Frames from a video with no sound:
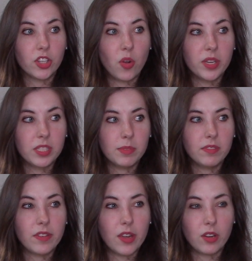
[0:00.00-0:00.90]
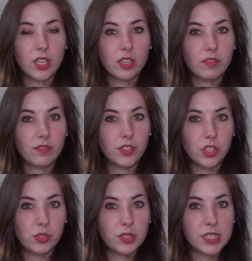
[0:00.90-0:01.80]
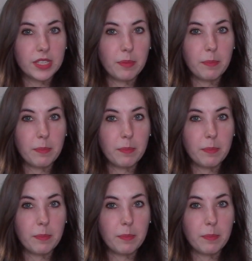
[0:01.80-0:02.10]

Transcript: going to be very confused